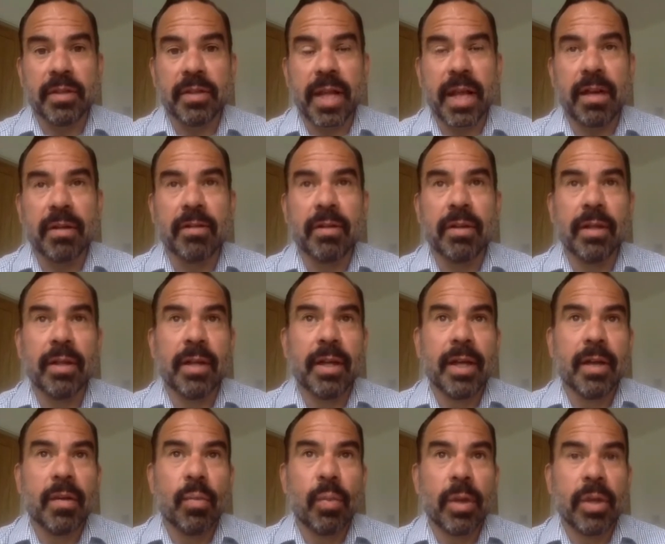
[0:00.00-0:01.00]
Now,
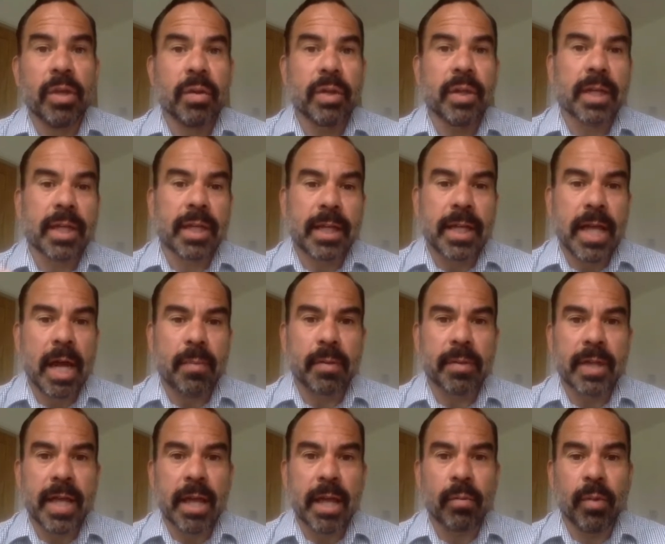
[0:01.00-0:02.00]
when you
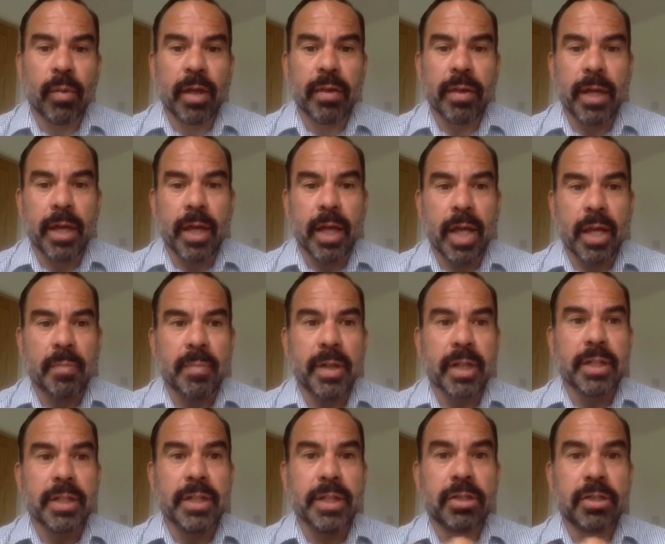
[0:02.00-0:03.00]
couple that with an
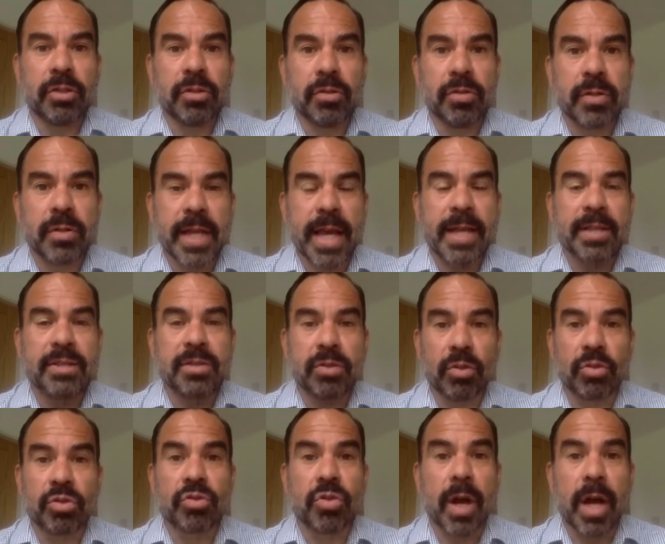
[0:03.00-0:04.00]
ability to test
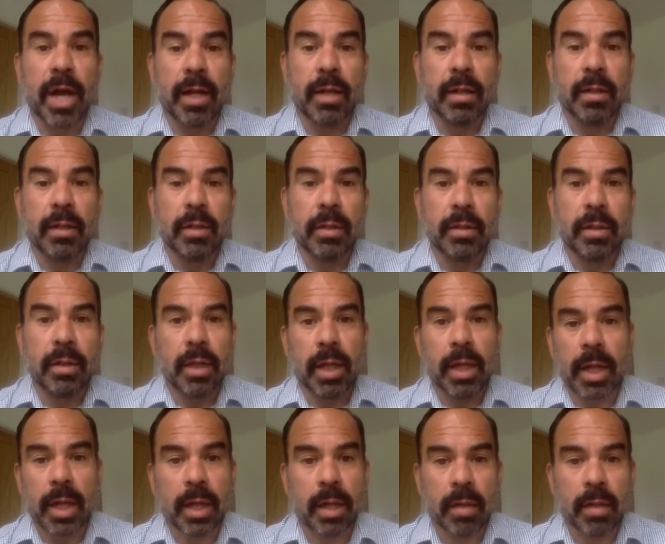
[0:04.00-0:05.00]
or trial
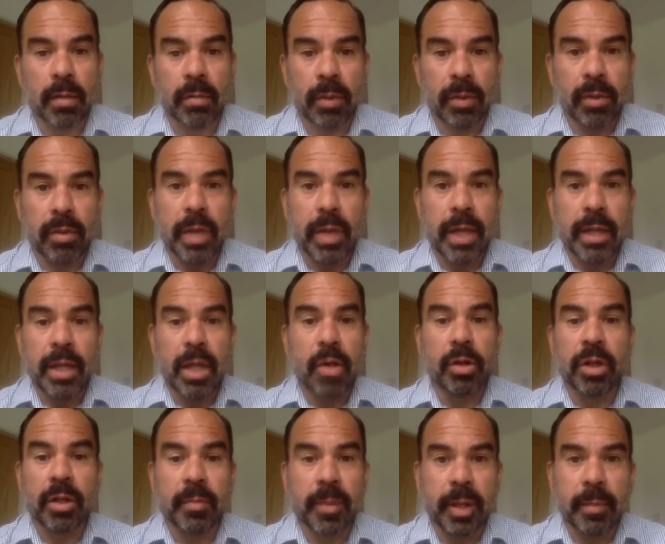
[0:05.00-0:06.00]
at no
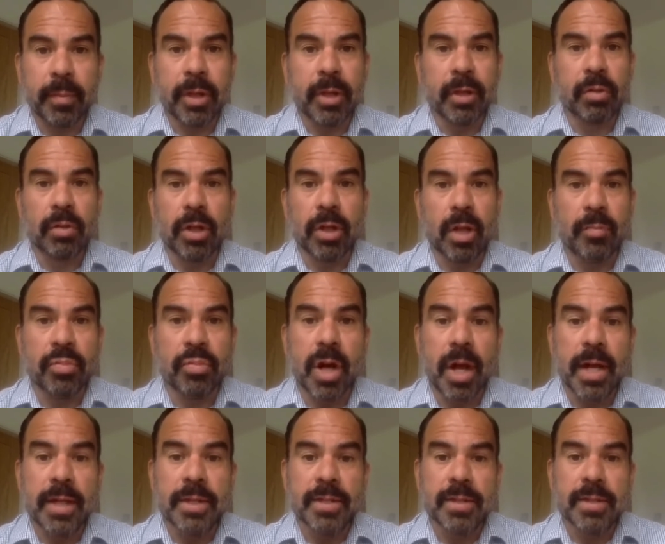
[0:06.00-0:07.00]
commitment or no
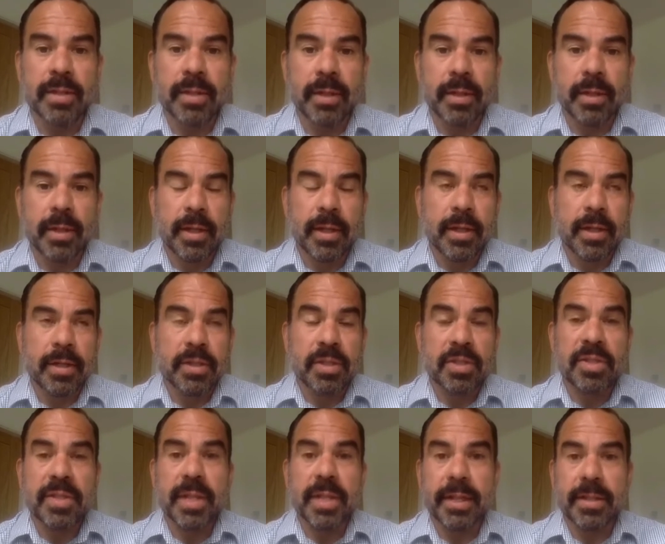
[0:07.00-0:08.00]
price to
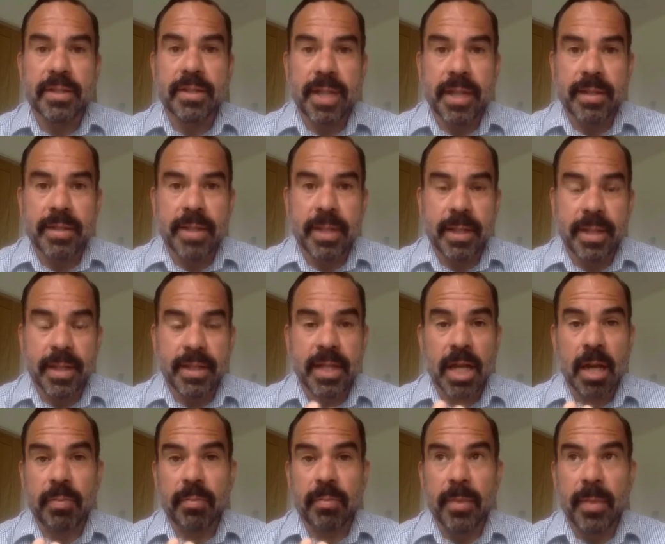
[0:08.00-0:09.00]
set things
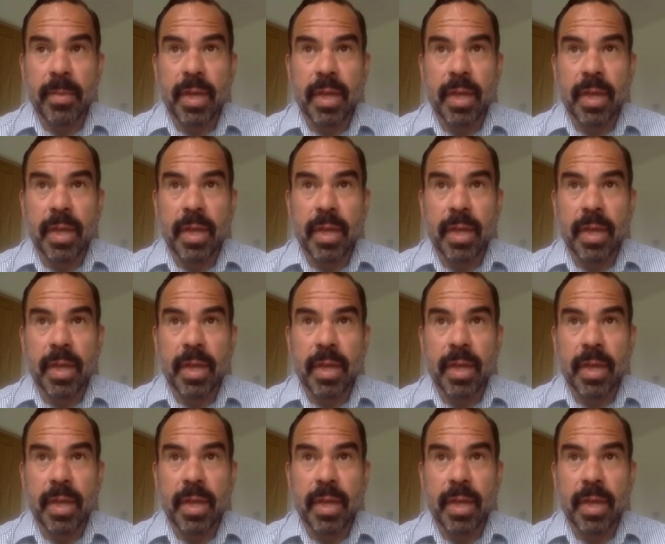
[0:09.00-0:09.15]
up,